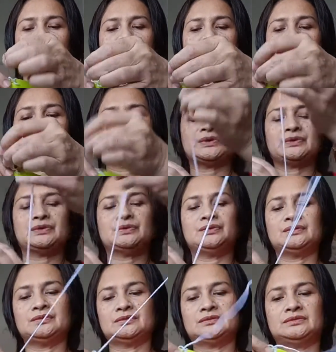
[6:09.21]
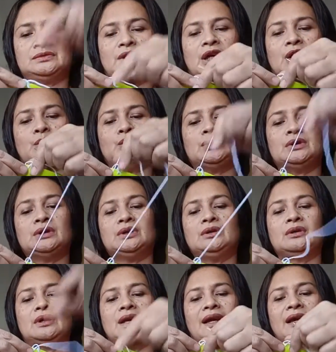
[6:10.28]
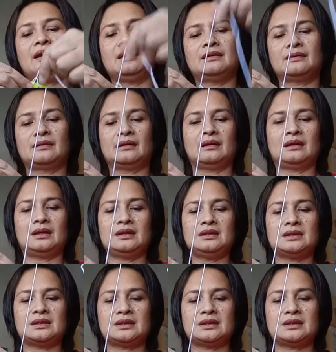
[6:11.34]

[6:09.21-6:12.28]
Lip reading: So it will look like this.